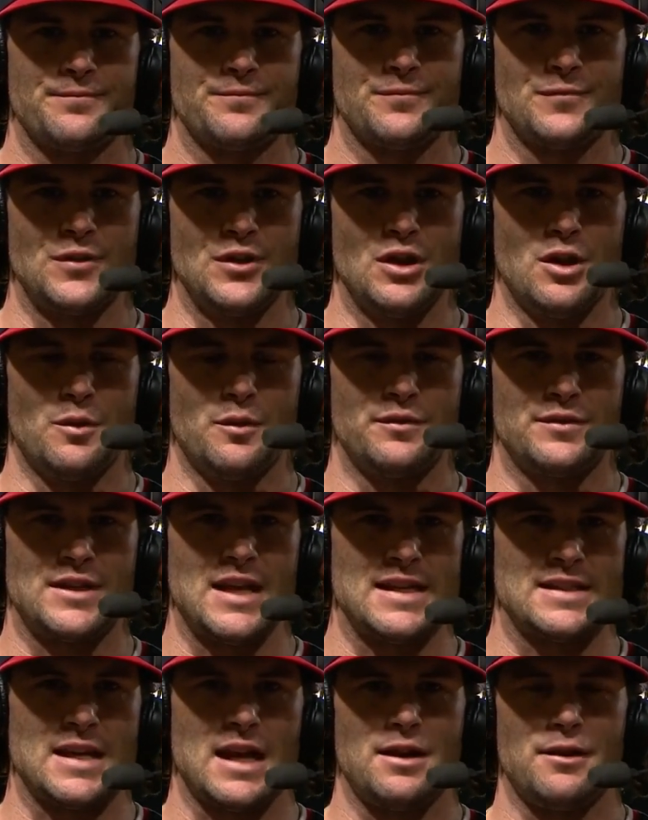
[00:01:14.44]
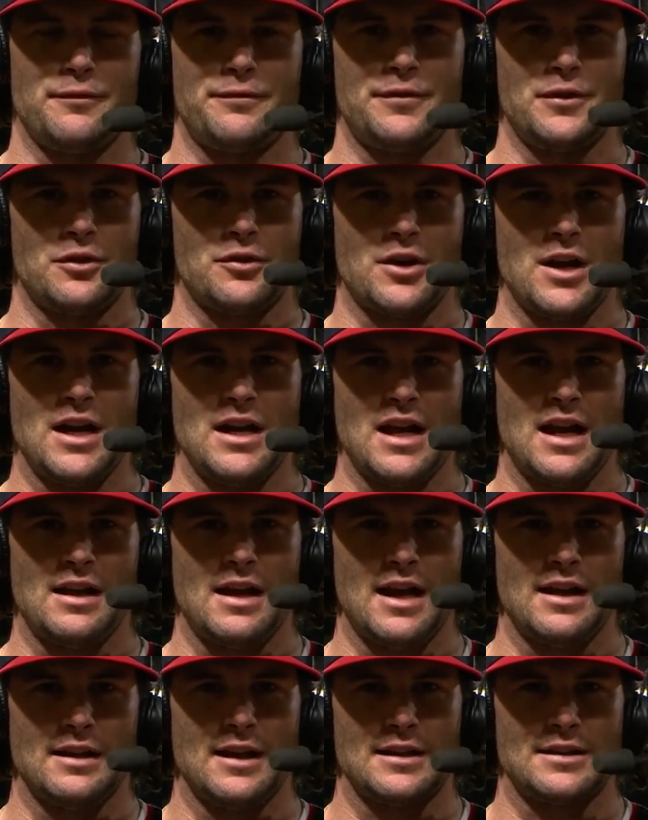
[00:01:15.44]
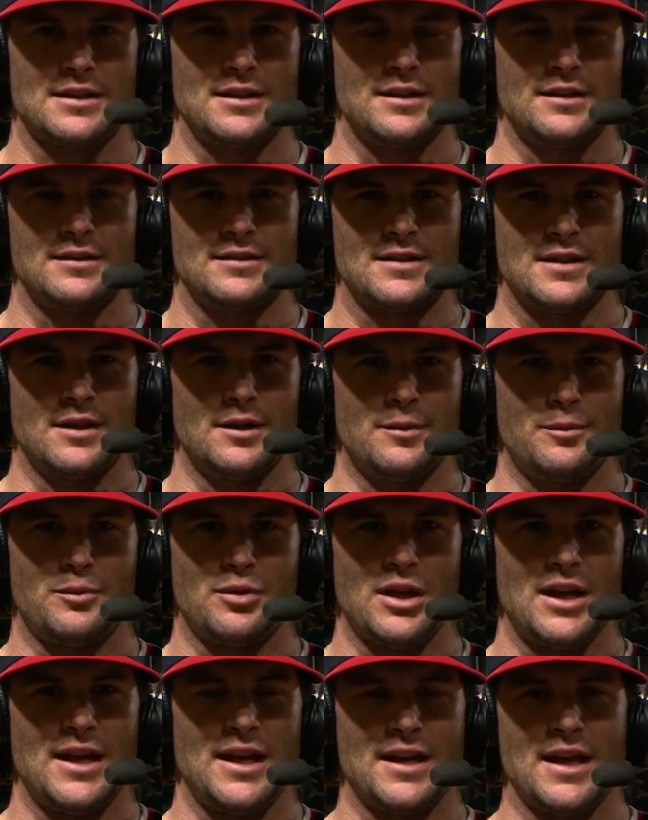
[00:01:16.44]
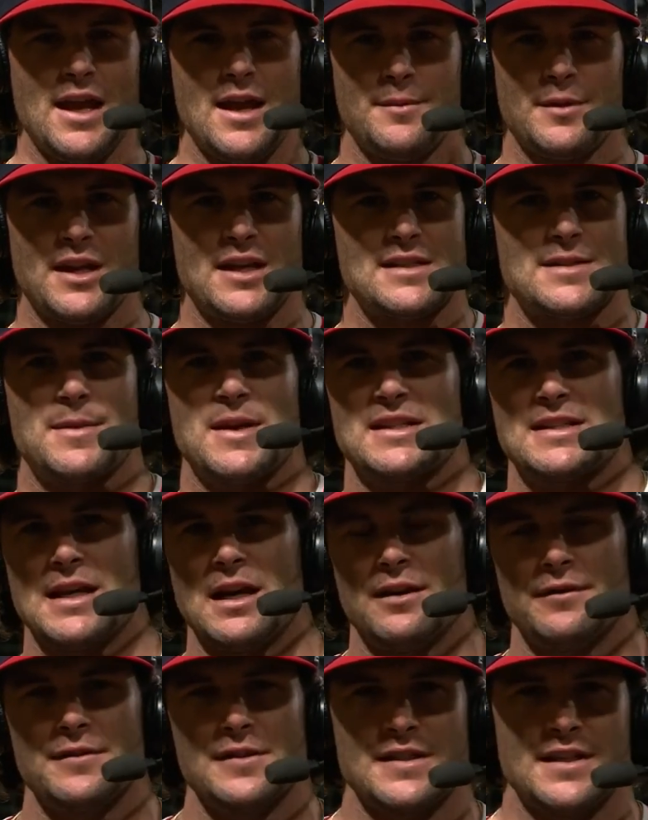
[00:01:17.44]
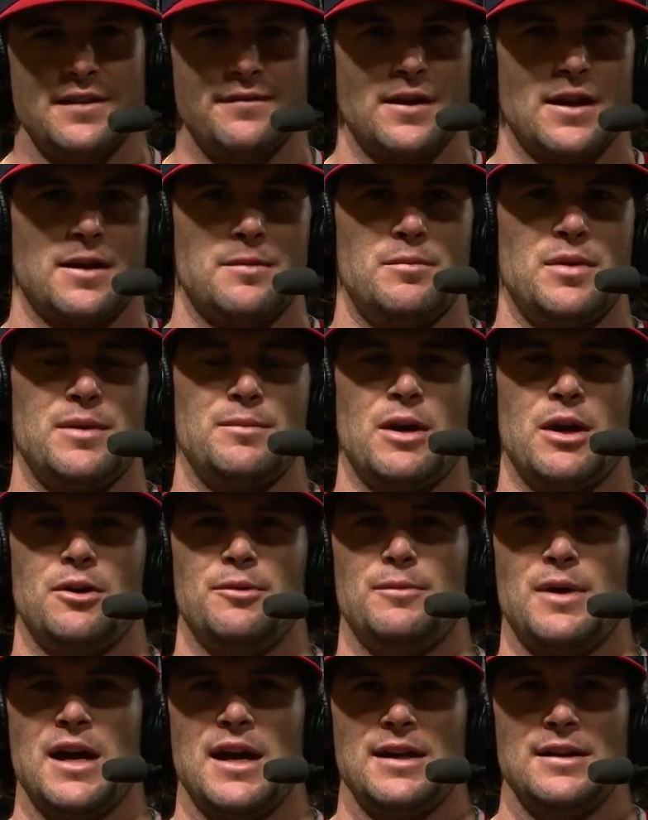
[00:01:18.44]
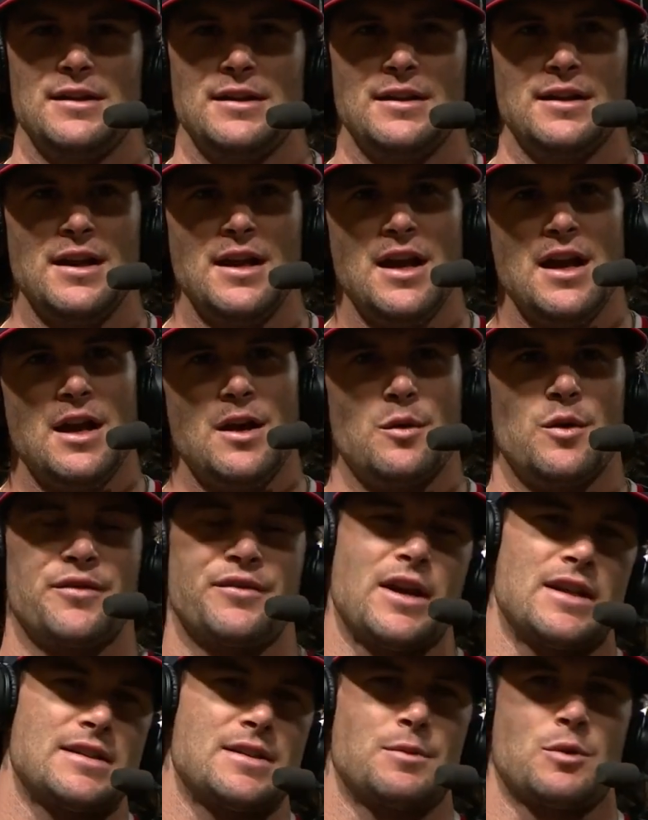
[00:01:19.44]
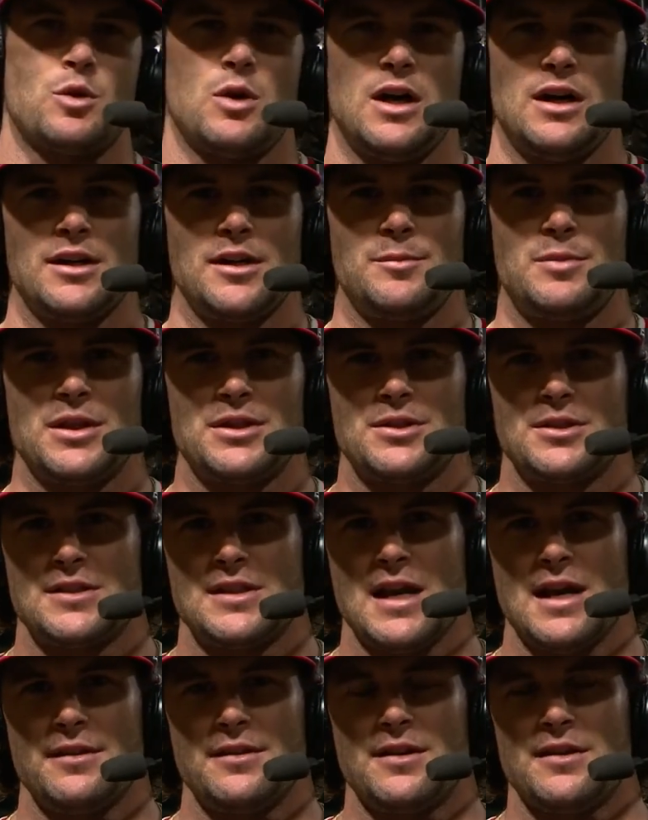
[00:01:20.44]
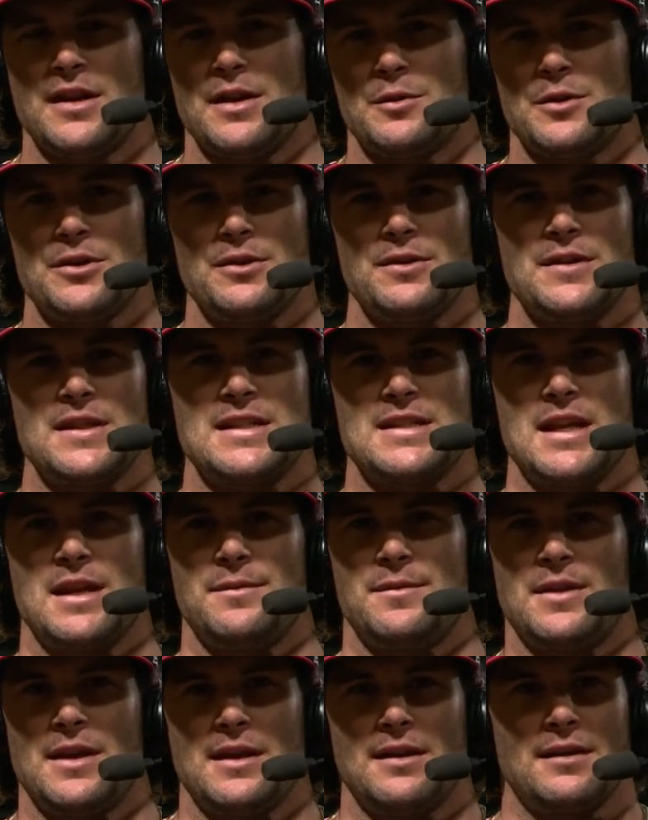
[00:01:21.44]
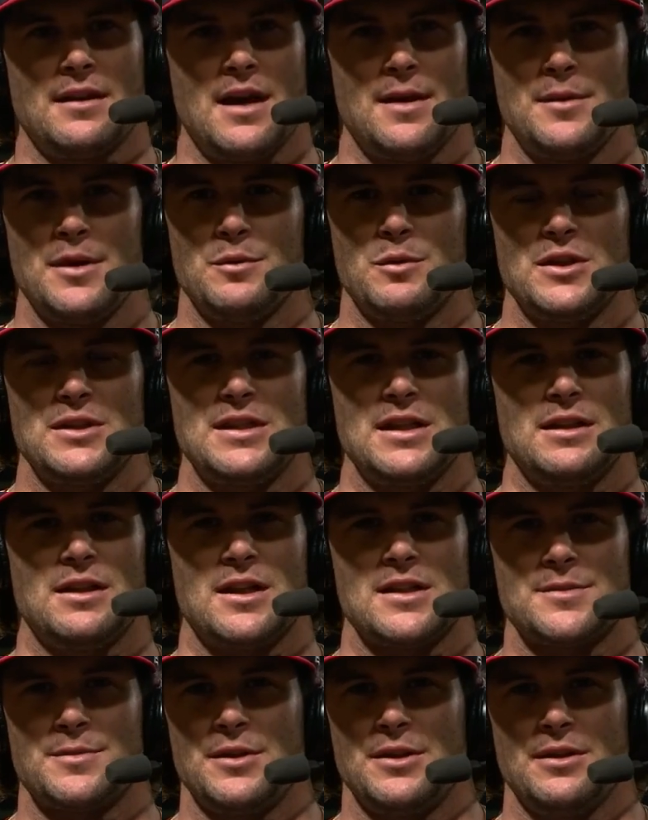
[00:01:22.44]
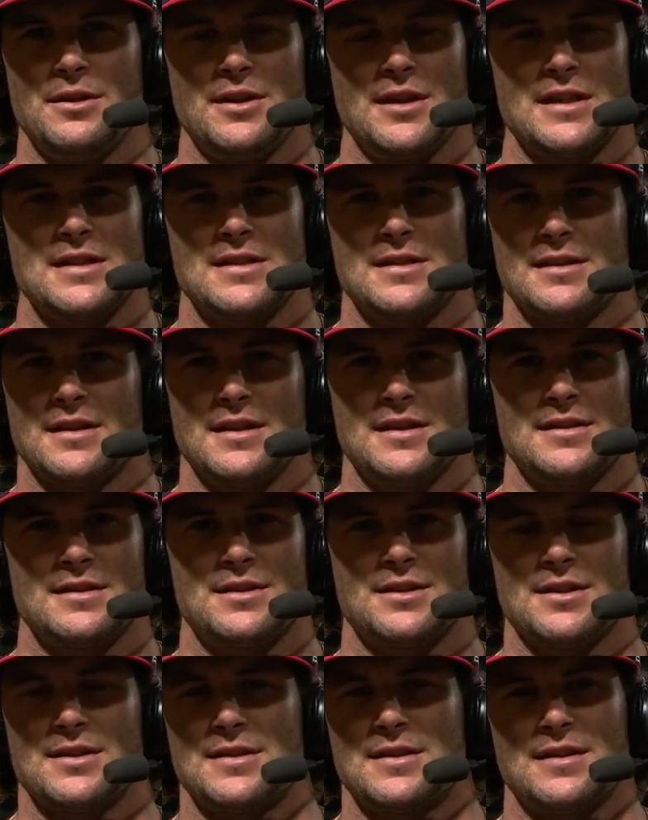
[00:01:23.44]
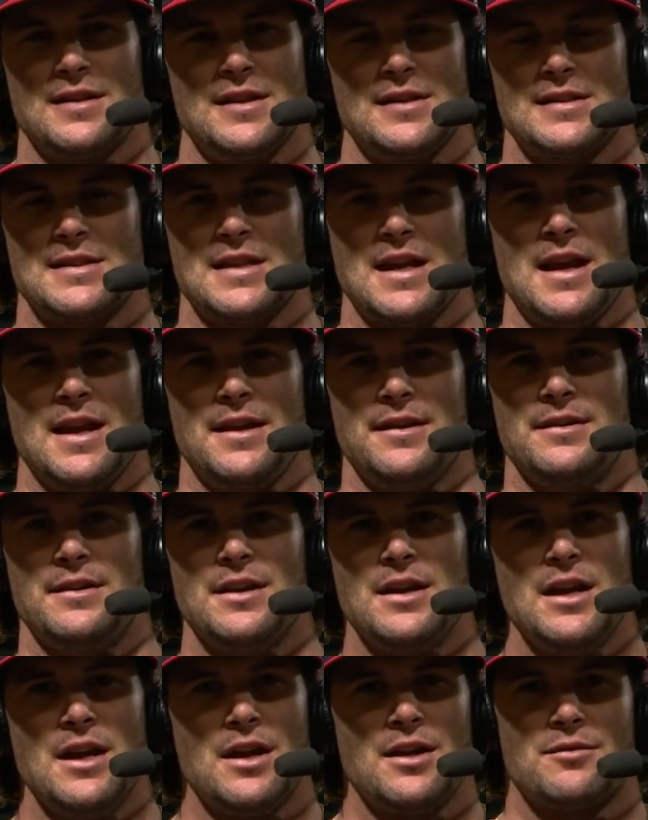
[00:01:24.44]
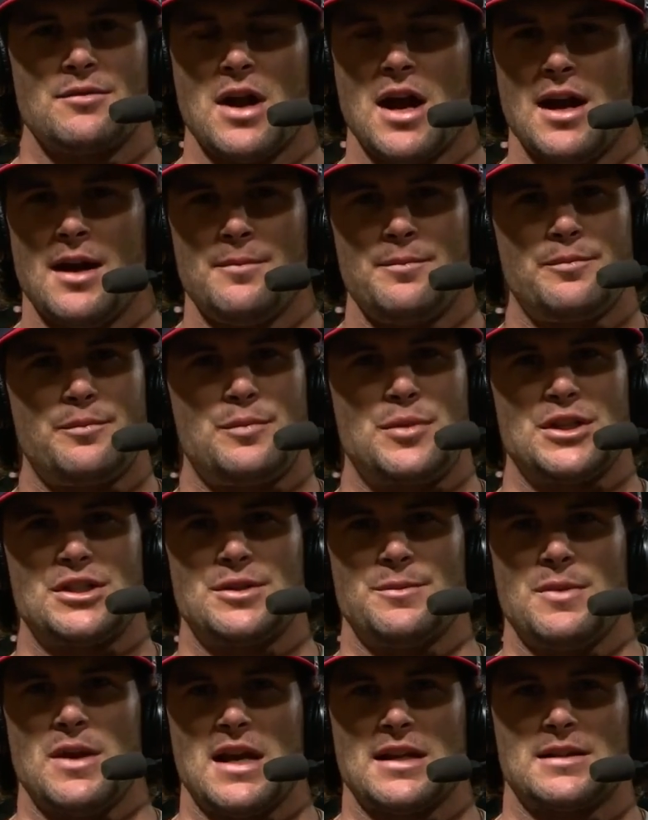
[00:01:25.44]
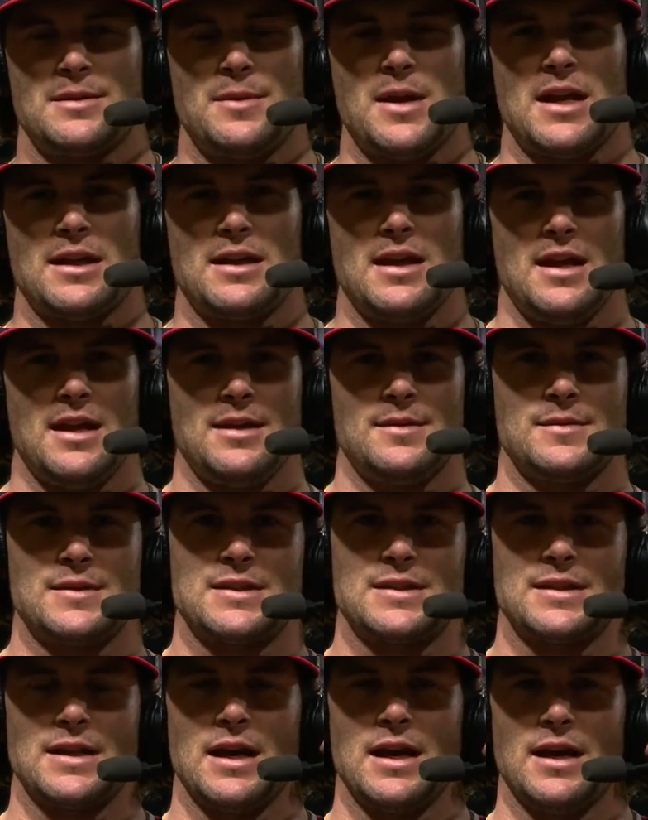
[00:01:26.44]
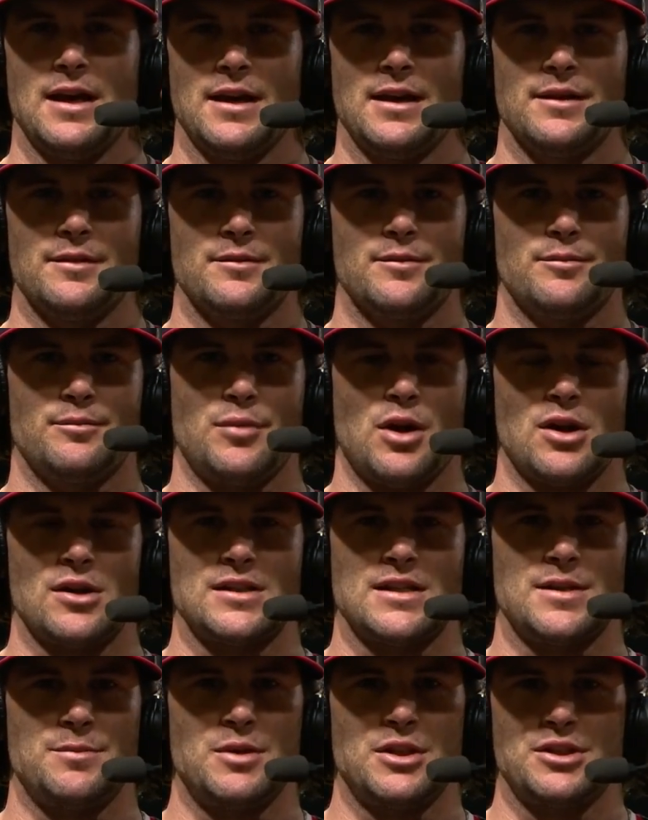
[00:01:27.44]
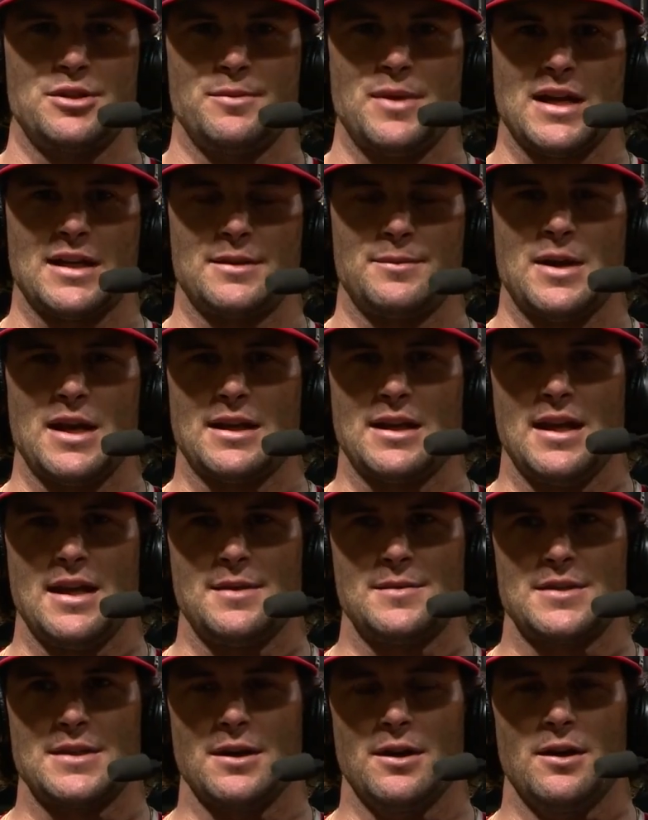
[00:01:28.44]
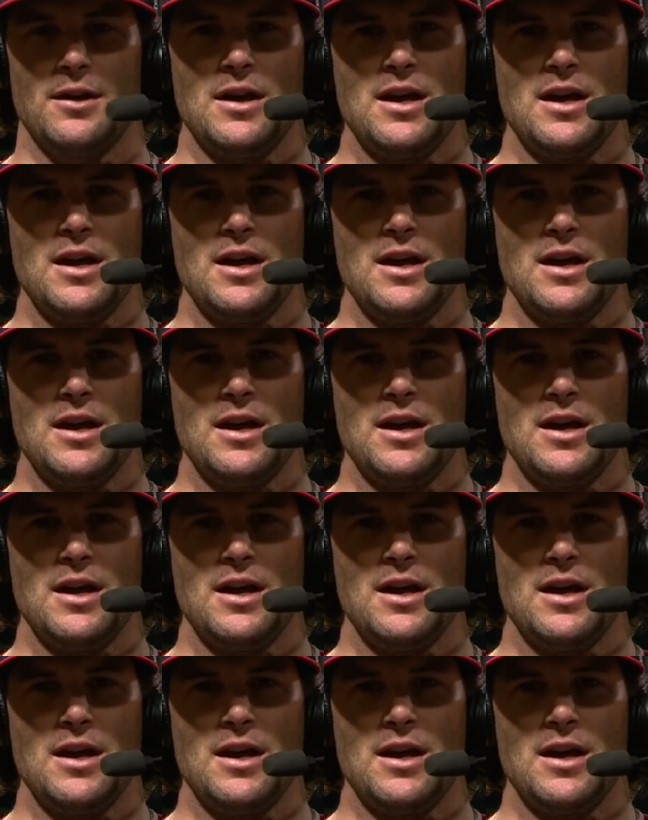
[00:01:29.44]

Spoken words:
You know, days I don't feel great, I like to play a game against myself and see if I can beat my own mind. And we've got some quality pitchers down there that were doing the same thing. I mean, what D-Law's been doing is just insane. Rob pitching back-to-back games, Barnsey pitching back-to-back games. So